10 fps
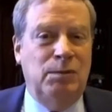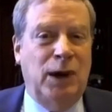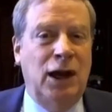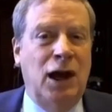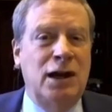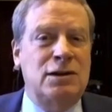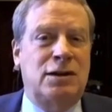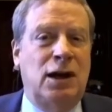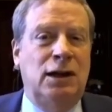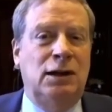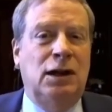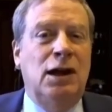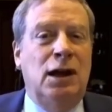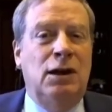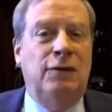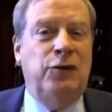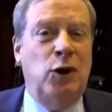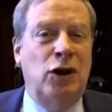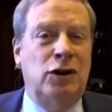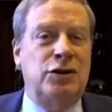by hindsight,
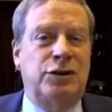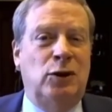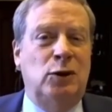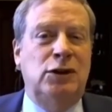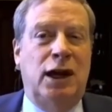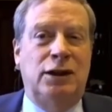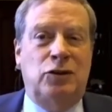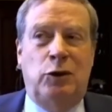foreigners sold $1